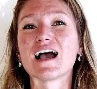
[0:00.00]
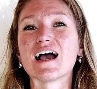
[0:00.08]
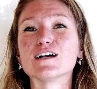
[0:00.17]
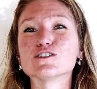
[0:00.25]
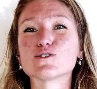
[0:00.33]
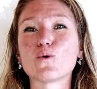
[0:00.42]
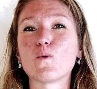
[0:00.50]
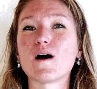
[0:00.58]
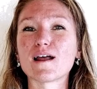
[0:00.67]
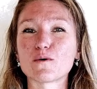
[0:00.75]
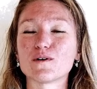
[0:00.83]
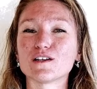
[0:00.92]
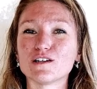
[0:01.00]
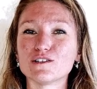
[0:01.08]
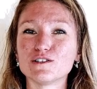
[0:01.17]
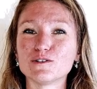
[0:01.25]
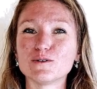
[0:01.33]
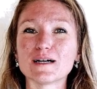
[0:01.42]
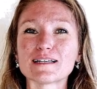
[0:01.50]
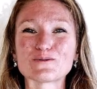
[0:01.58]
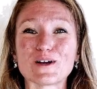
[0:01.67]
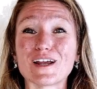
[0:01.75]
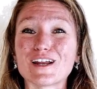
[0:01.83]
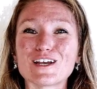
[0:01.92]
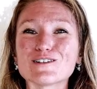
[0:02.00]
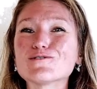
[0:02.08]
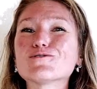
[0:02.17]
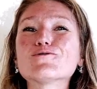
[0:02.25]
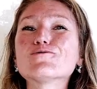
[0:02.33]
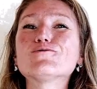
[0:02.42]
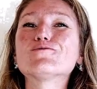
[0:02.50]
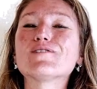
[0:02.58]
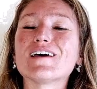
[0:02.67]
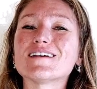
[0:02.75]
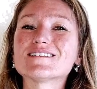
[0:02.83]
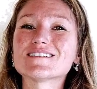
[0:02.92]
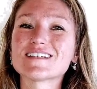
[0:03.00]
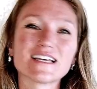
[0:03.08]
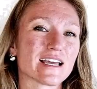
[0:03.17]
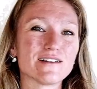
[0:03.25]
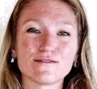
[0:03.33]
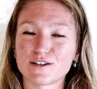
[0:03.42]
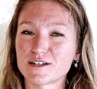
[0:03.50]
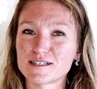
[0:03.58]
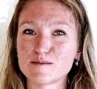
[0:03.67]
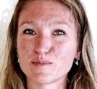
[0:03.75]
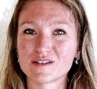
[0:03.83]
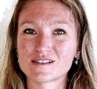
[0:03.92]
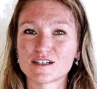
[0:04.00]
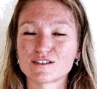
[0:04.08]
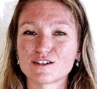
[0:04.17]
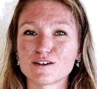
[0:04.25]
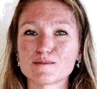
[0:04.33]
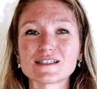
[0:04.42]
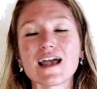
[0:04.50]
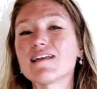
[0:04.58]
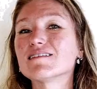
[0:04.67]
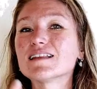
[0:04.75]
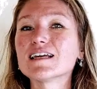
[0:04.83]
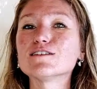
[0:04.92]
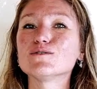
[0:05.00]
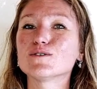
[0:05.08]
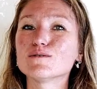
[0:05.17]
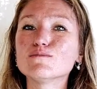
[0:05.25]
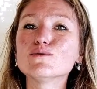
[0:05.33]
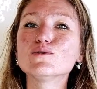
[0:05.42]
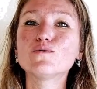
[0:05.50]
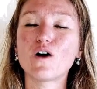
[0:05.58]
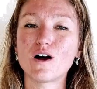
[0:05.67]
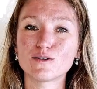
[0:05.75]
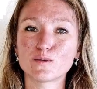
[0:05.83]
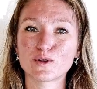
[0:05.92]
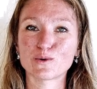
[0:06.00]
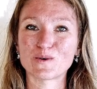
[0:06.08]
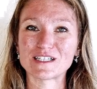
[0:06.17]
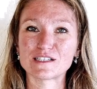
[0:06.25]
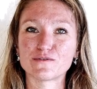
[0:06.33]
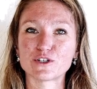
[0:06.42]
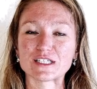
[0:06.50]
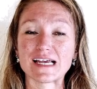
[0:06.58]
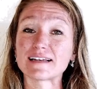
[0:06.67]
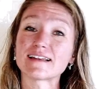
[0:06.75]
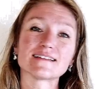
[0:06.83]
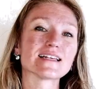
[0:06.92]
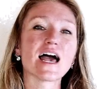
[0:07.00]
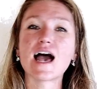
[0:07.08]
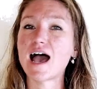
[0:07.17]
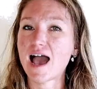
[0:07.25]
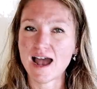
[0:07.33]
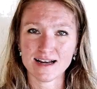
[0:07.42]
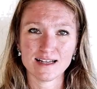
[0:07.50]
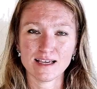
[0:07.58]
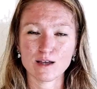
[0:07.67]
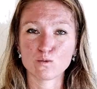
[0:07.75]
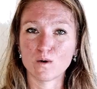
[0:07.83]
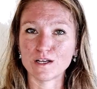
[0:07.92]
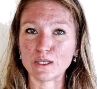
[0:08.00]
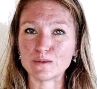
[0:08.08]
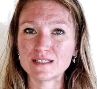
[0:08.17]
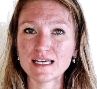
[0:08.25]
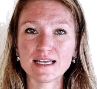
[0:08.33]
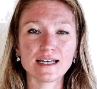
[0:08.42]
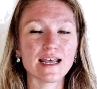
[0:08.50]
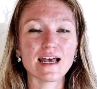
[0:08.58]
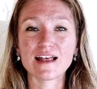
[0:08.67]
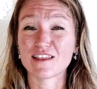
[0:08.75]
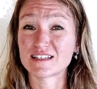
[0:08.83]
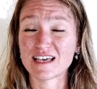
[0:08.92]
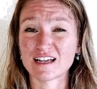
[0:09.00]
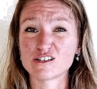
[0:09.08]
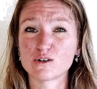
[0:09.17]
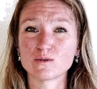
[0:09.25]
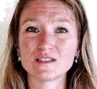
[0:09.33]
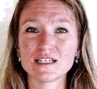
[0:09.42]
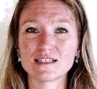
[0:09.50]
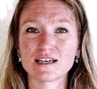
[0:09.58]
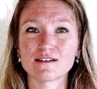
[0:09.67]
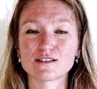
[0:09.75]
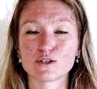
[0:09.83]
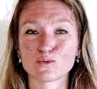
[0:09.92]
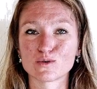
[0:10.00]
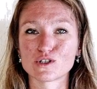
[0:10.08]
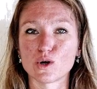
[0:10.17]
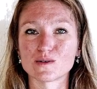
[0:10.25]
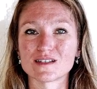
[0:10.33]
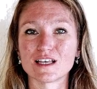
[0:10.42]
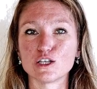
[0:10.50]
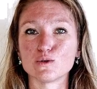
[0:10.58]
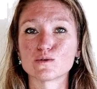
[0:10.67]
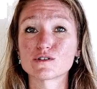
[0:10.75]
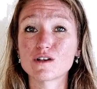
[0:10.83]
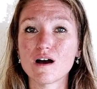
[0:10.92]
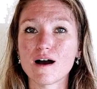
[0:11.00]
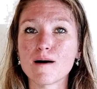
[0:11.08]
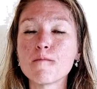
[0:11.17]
So what I want you to do is write to do this in very simplistic terms, and then you can move on with the rest of your sentence, adding in what you did, the technical details, the results that you saw.